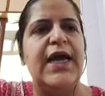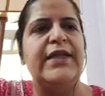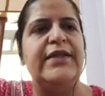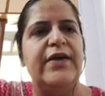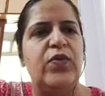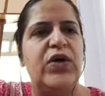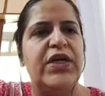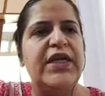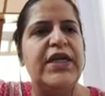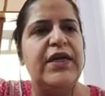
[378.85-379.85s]
and they are
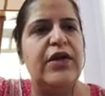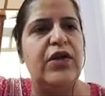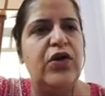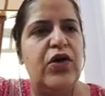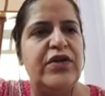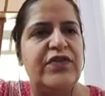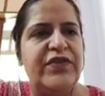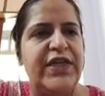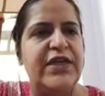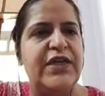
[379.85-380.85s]
working in a lot of
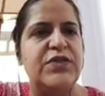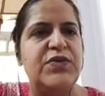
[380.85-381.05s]
areas